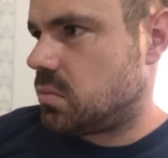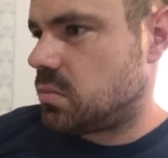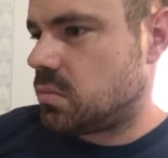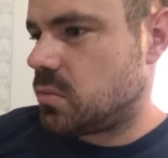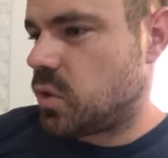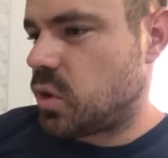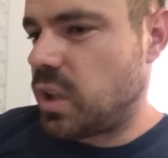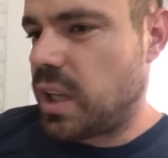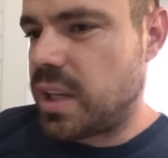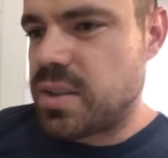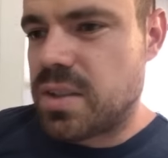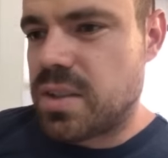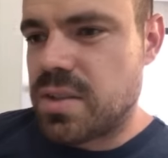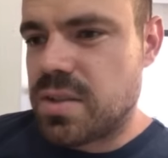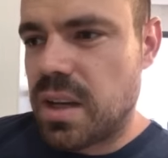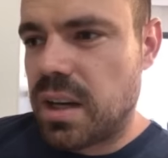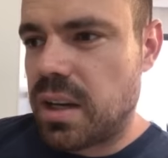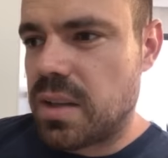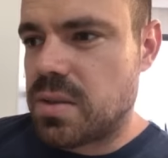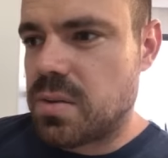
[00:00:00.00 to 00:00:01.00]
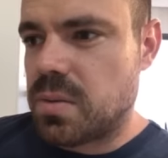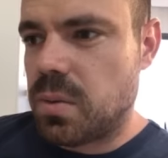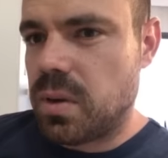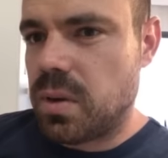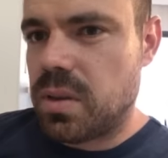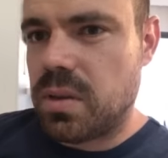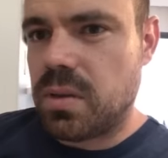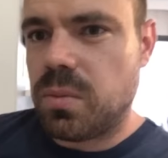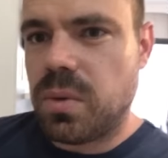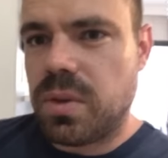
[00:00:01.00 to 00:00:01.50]
relations, I guess,
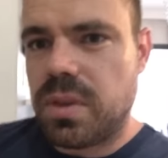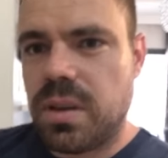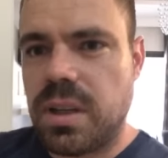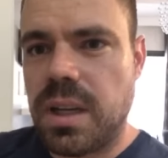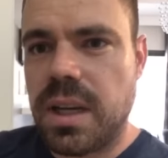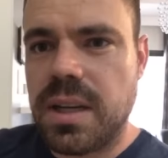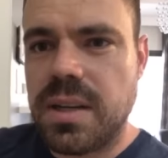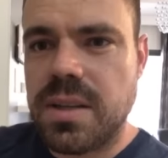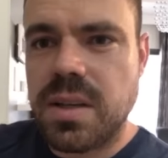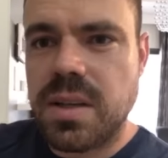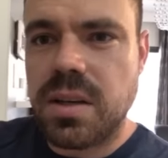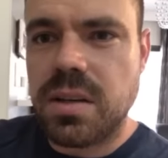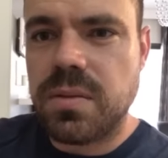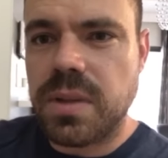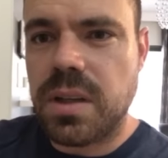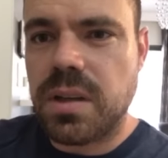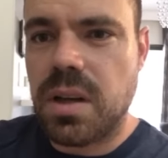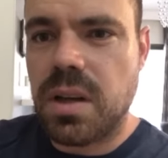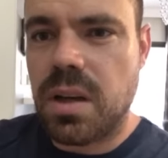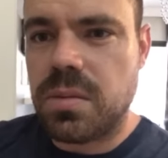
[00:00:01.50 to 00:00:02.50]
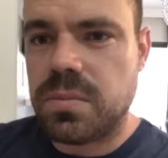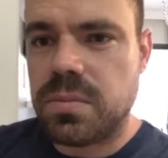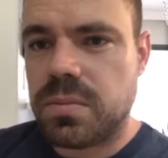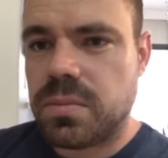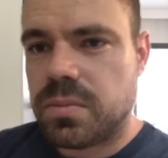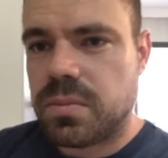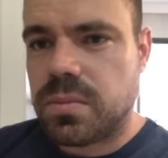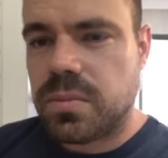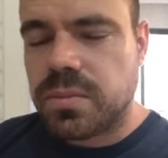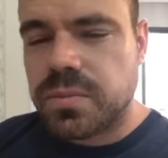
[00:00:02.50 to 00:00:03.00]
with the ladies here in Vietnam.
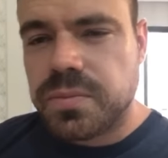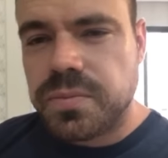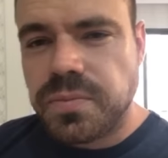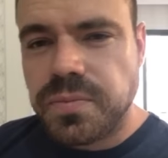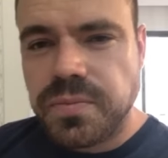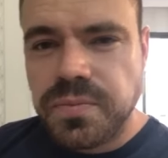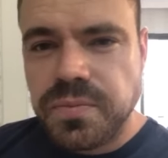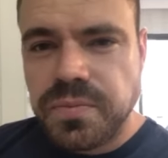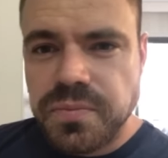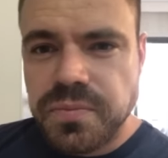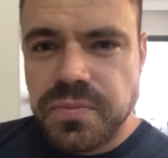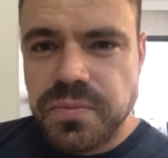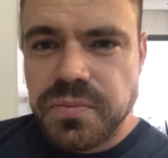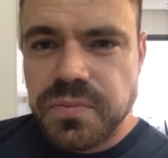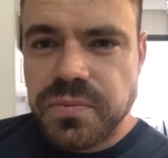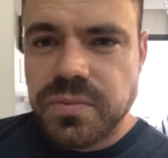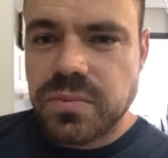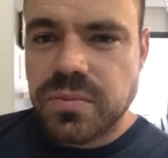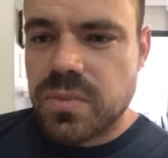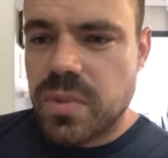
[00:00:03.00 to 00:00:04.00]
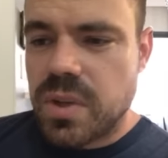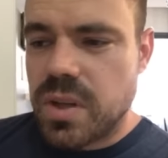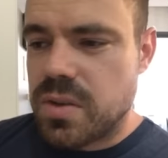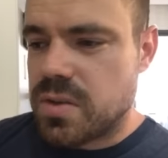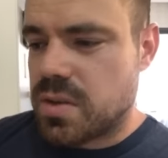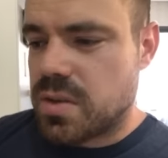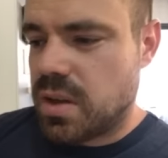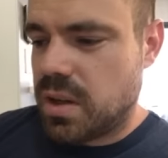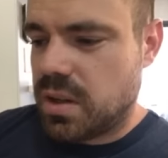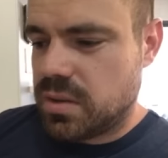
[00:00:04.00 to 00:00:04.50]

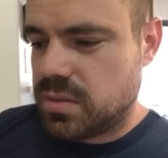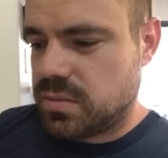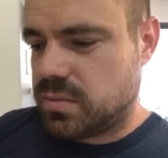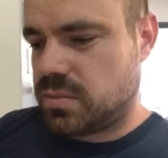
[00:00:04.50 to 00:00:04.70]
There's the